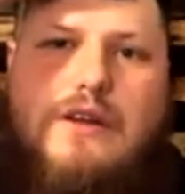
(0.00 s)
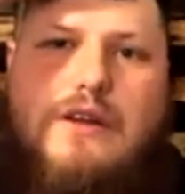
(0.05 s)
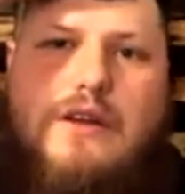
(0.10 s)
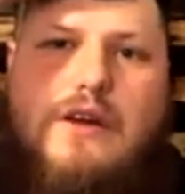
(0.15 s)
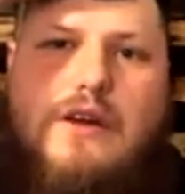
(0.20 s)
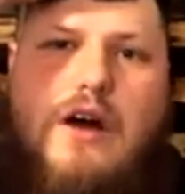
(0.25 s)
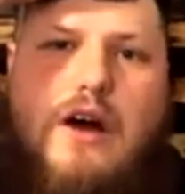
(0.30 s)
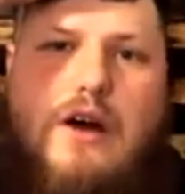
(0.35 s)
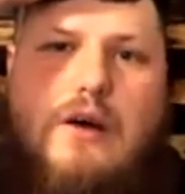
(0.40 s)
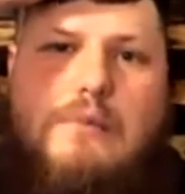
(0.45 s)

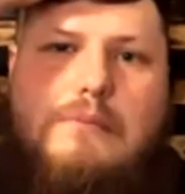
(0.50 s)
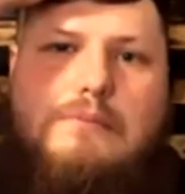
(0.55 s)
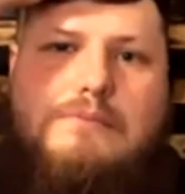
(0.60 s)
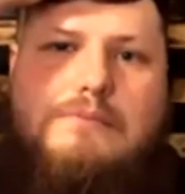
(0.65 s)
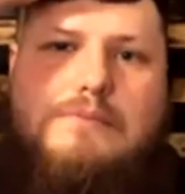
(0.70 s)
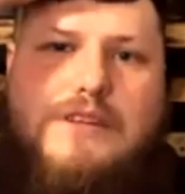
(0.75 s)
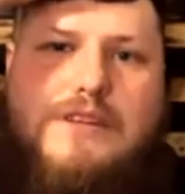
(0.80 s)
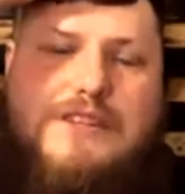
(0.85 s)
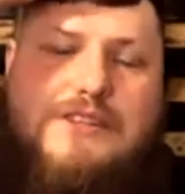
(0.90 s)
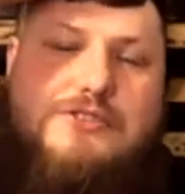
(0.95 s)

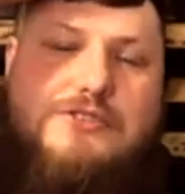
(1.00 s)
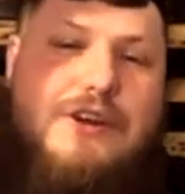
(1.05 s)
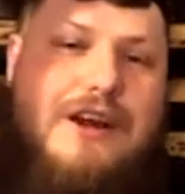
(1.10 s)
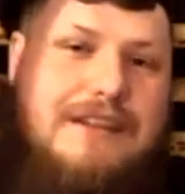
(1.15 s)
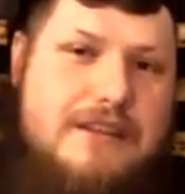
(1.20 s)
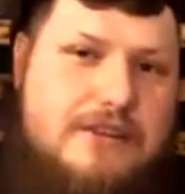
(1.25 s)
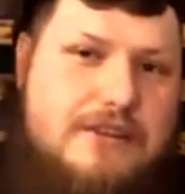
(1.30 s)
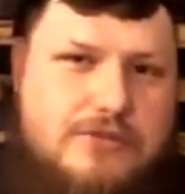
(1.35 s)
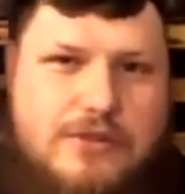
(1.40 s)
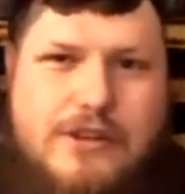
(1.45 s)
because I tried
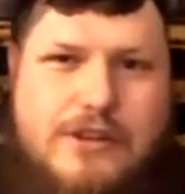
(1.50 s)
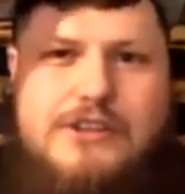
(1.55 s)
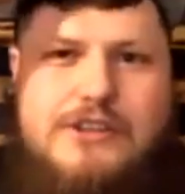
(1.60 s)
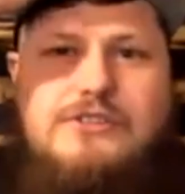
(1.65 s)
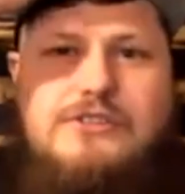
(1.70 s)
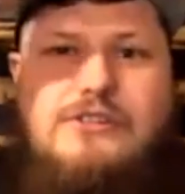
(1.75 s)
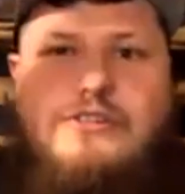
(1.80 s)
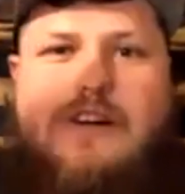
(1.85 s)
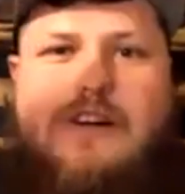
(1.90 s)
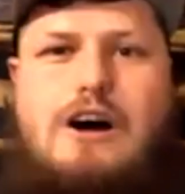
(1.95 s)
the
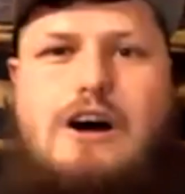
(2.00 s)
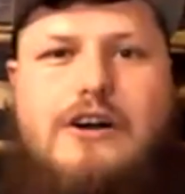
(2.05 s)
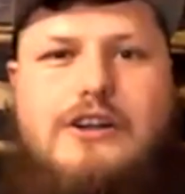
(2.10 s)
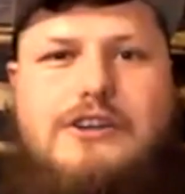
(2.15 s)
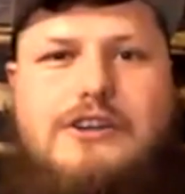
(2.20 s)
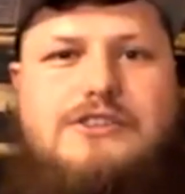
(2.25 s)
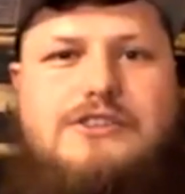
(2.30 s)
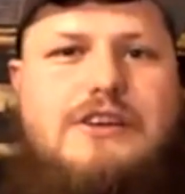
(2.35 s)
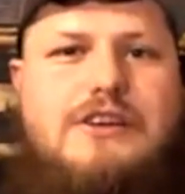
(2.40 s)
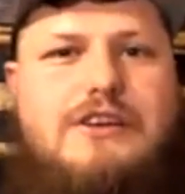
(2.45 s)
traditional
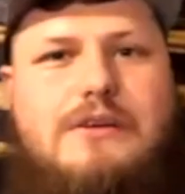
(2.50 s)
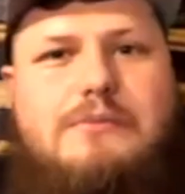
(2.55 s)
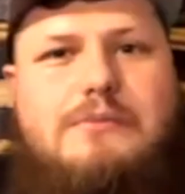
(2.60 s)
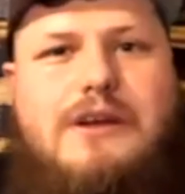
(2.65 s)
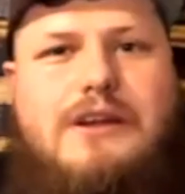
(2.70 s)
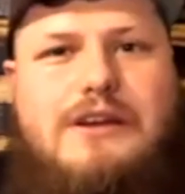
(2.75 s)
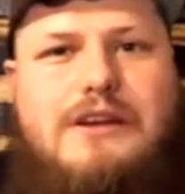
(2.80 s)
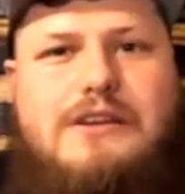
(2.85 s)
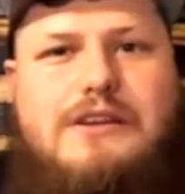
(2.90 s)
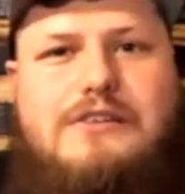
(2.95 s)
college thing, I
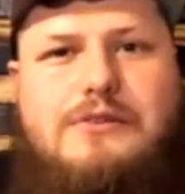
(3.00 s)
made it